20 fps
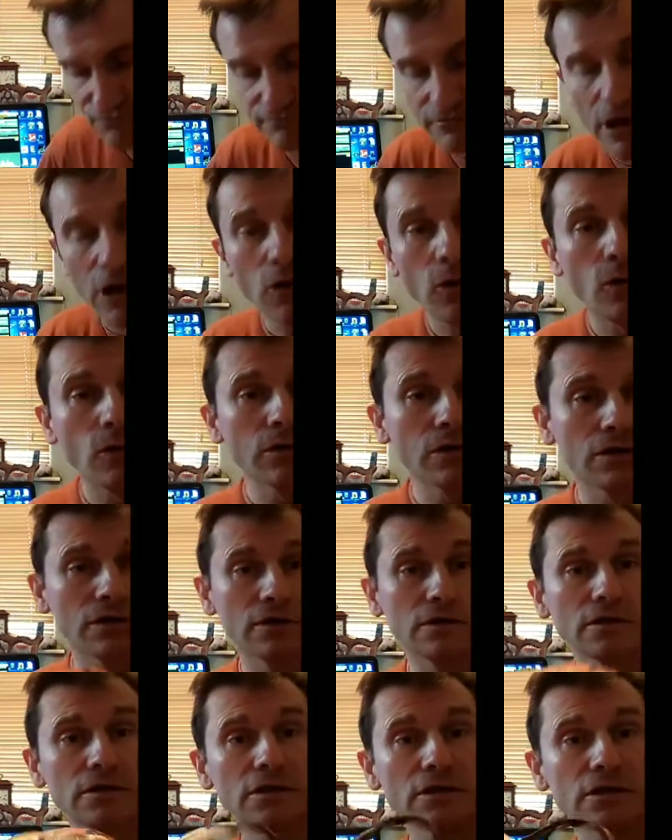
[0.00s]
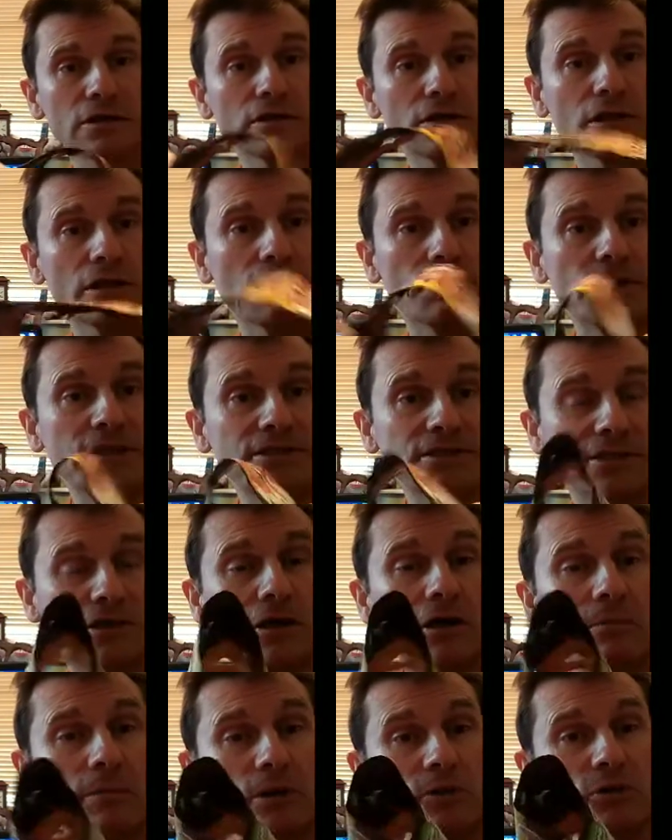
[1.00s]
roll a piece of
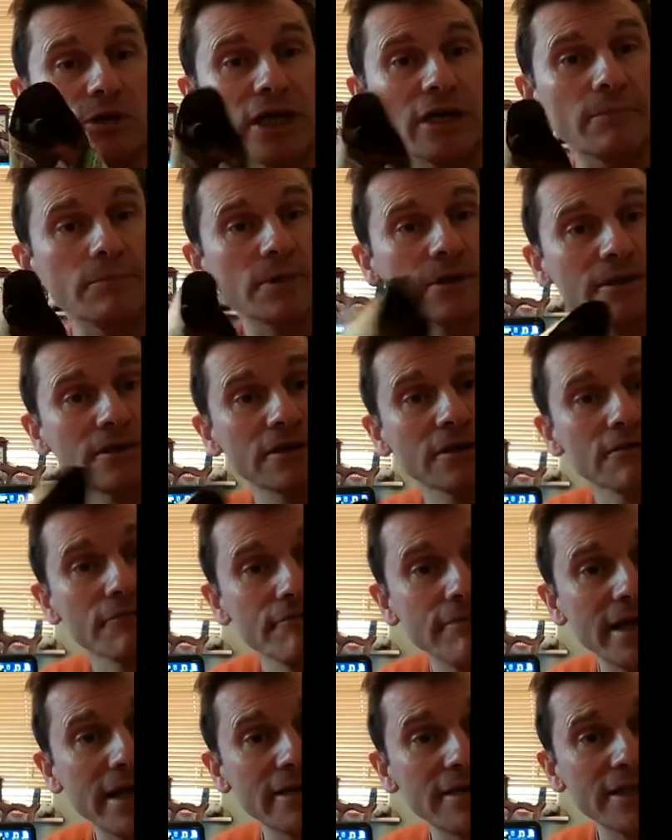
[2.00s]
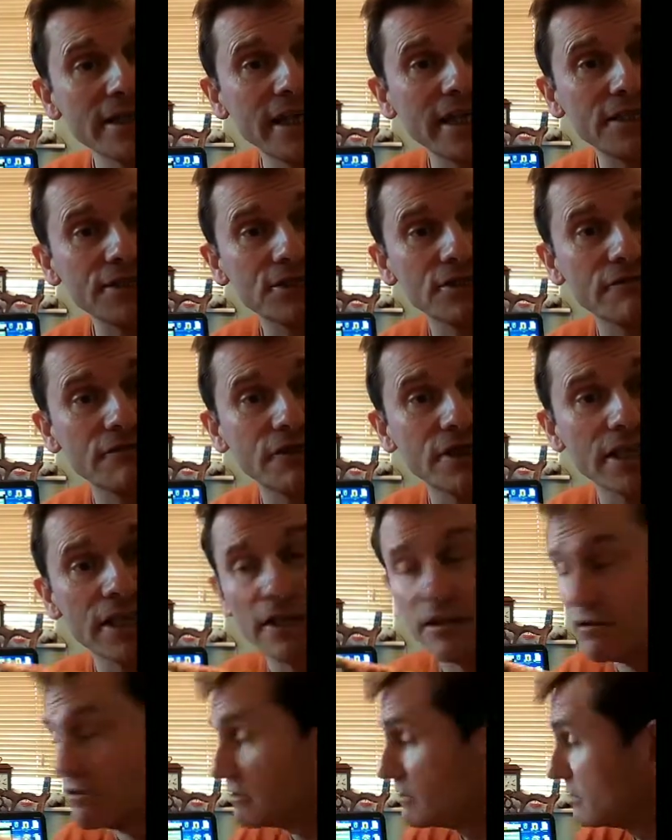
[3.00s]
cardboard up around the edge of the
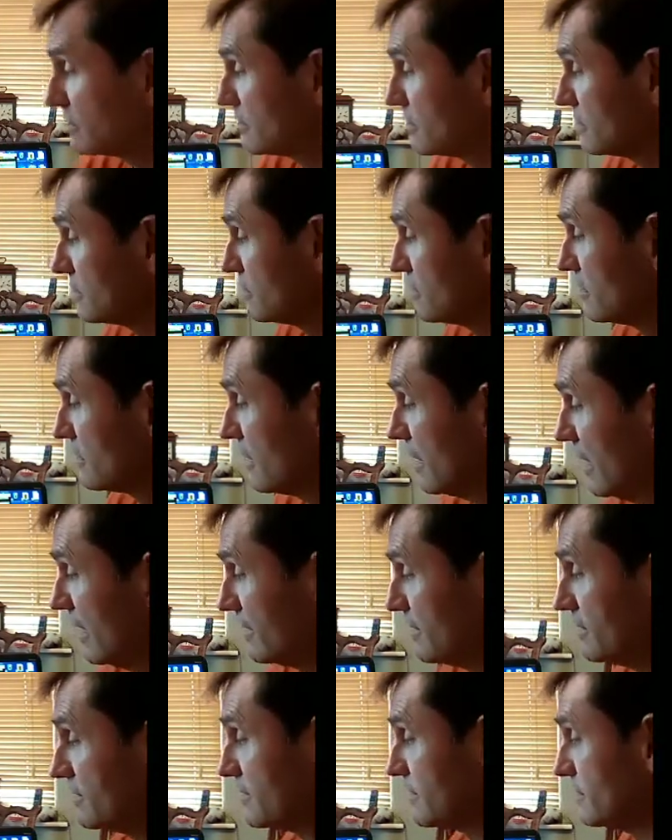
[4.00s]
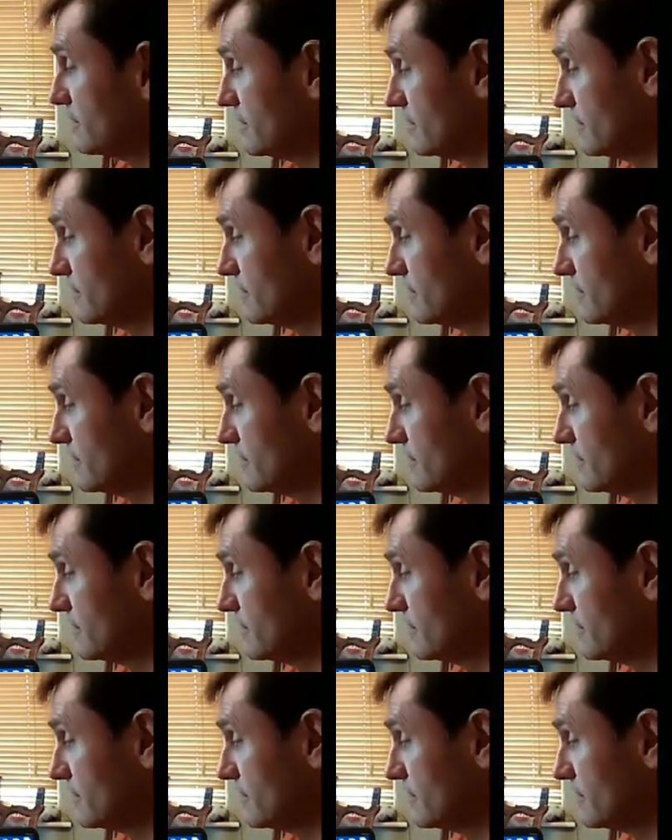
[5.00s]
lens.